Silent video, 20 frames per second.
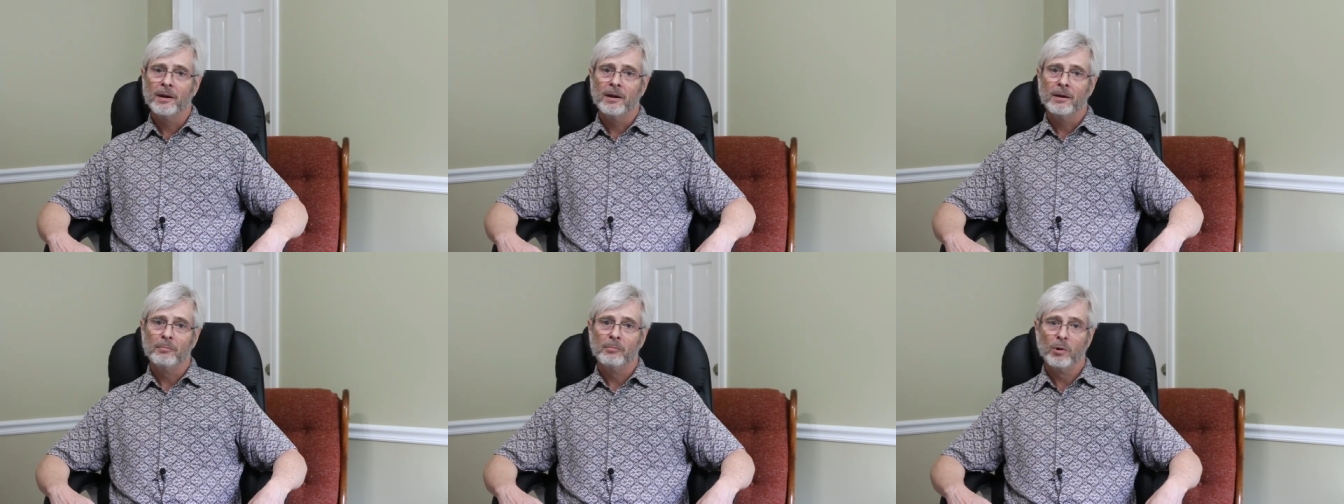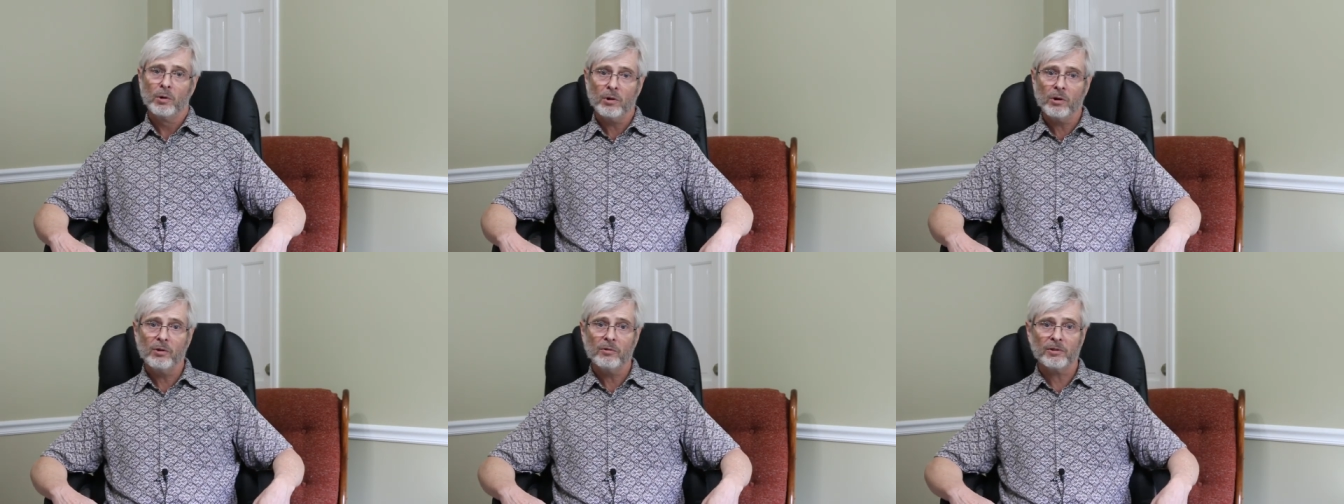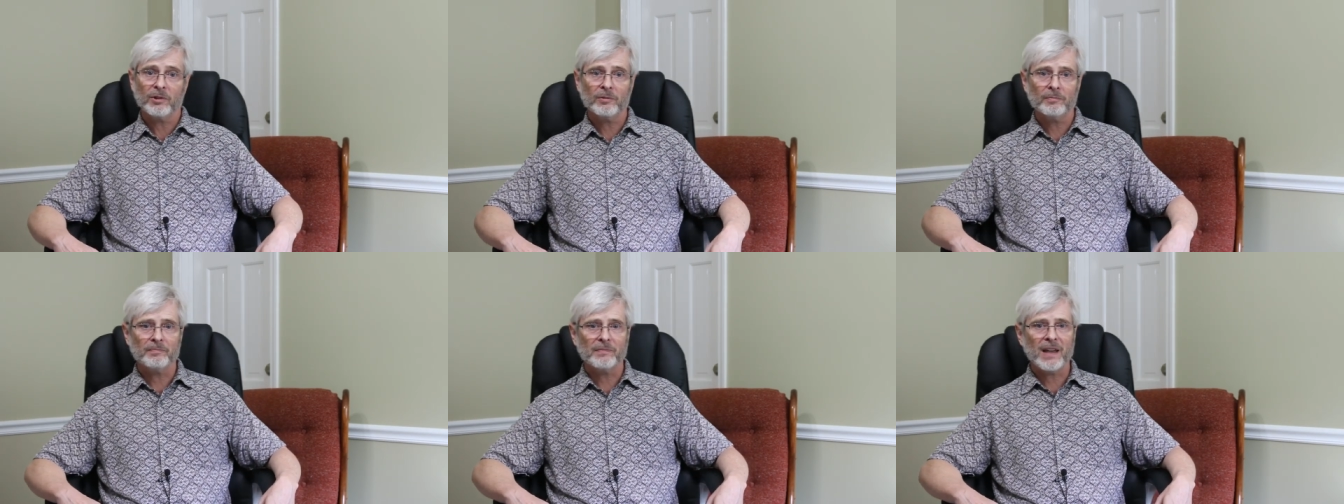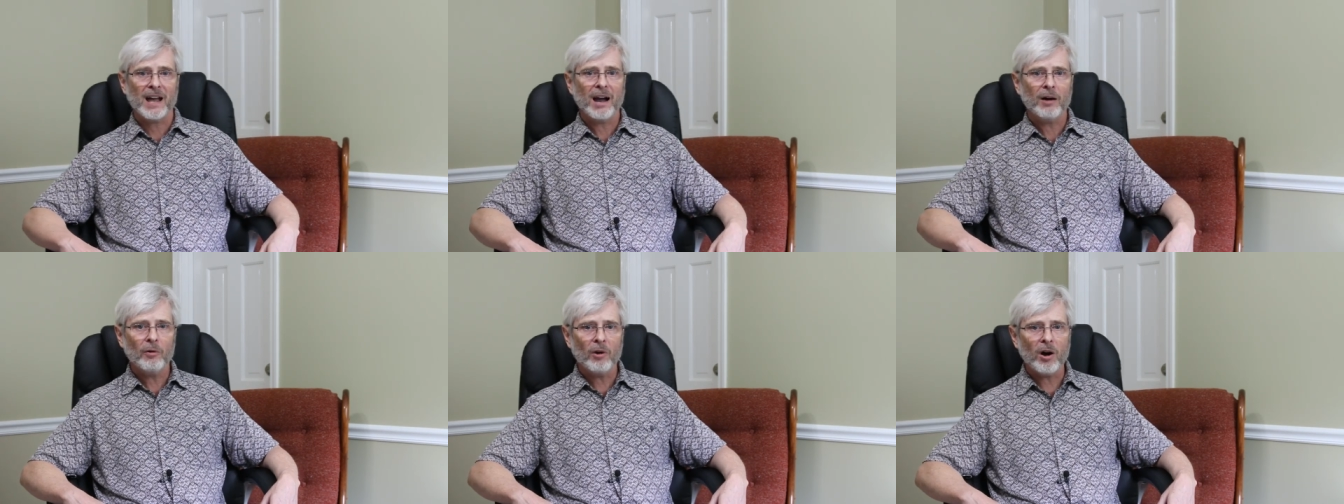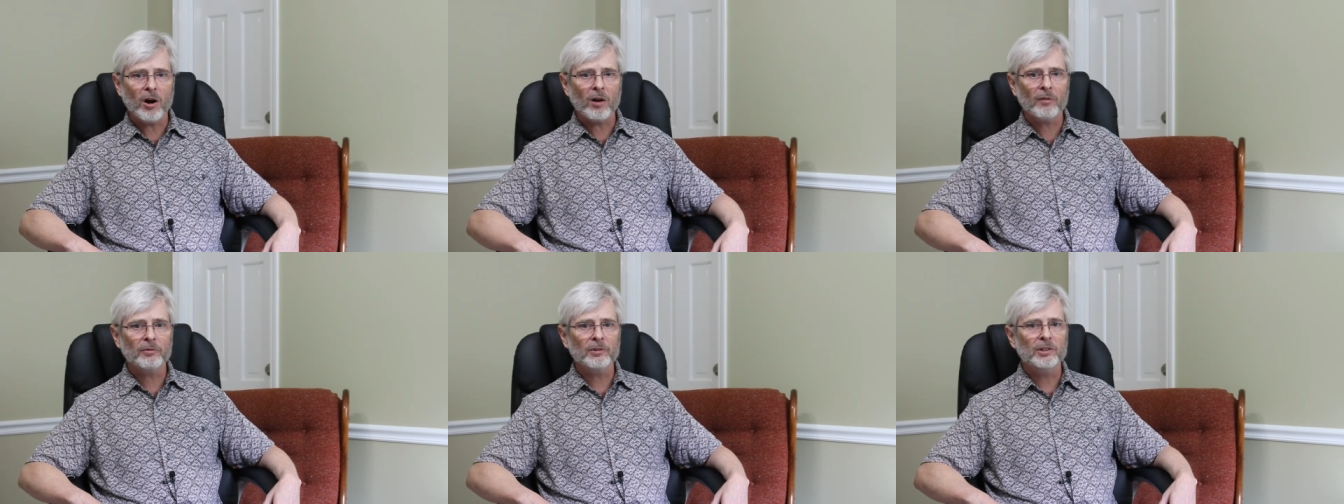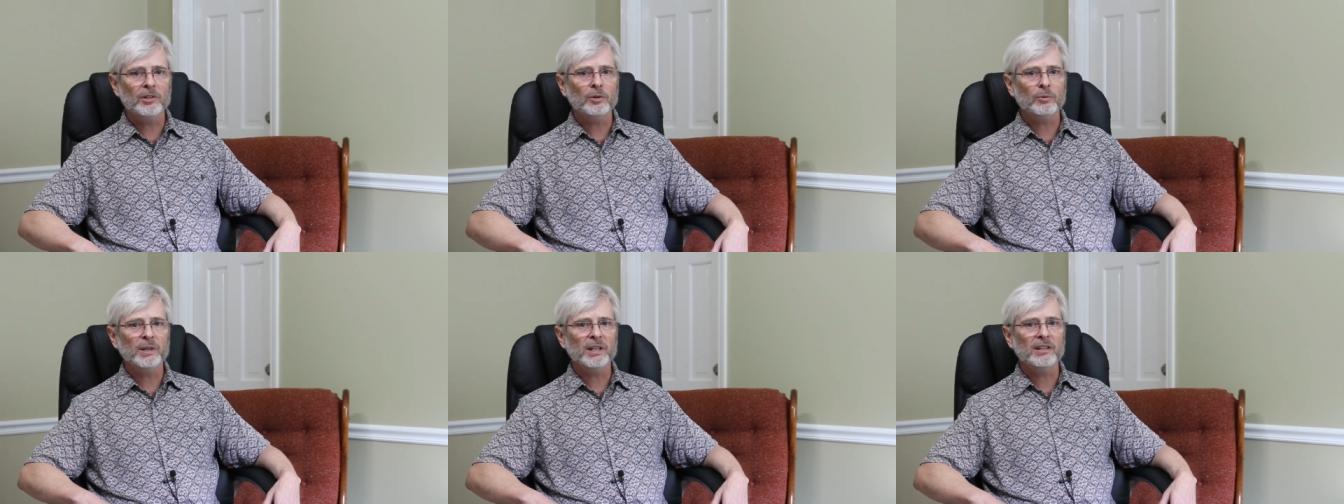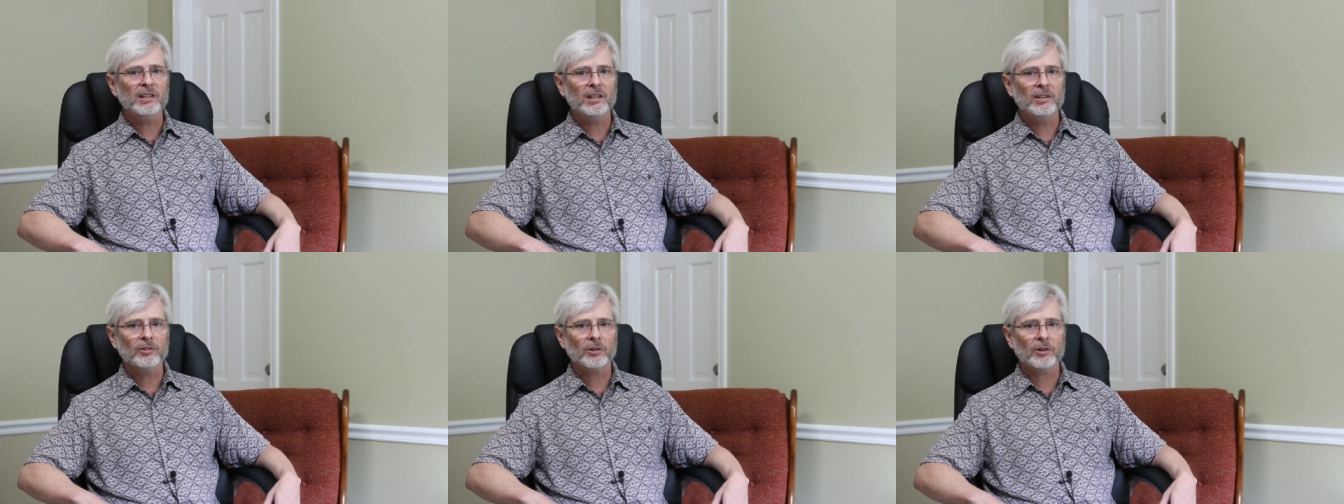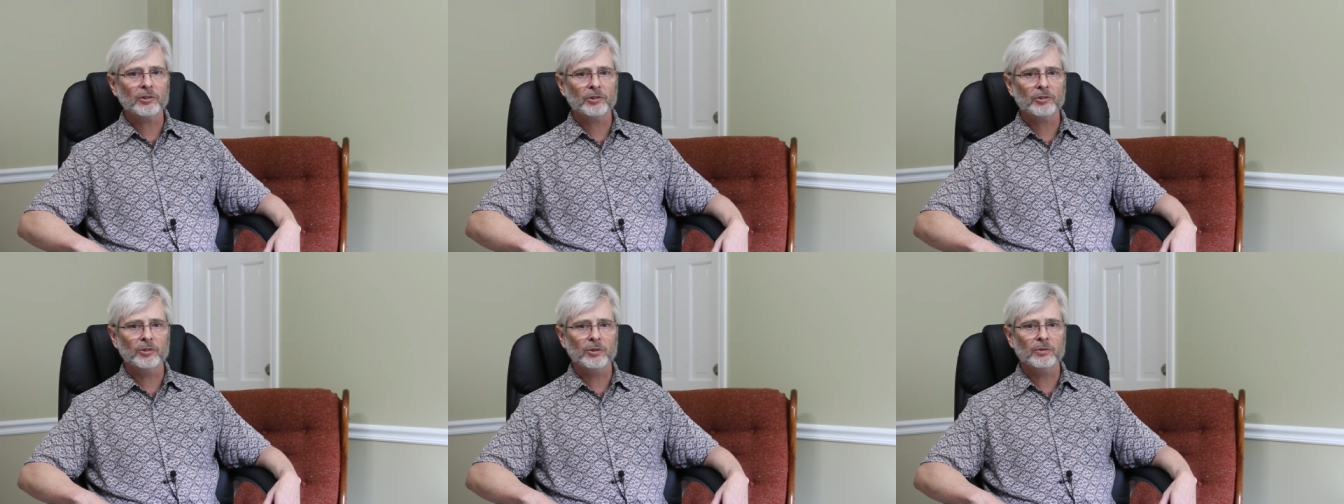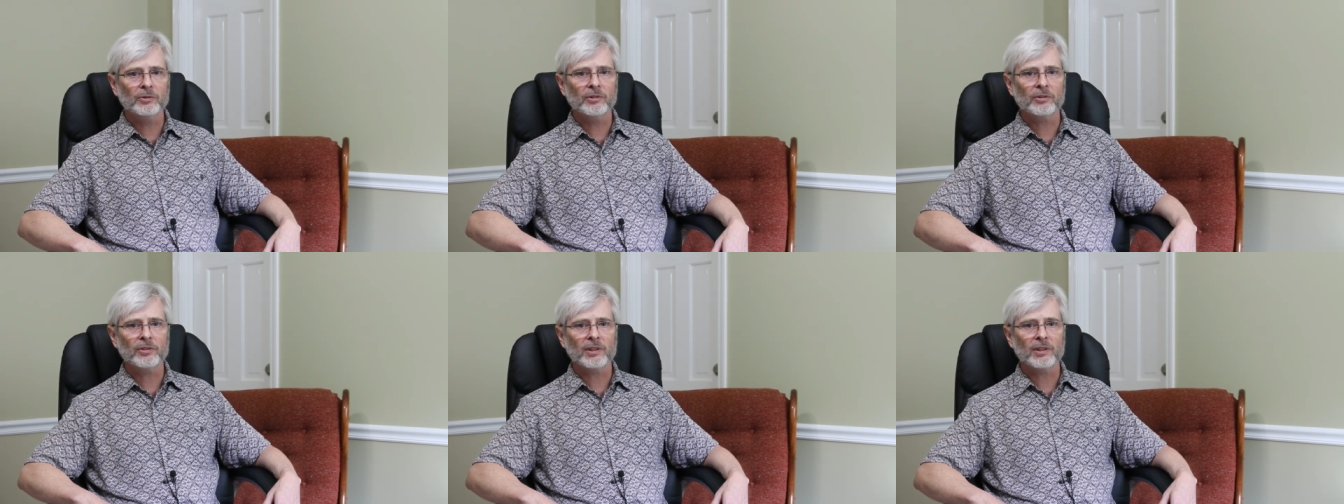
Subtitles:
Moreover, how often do we teach our students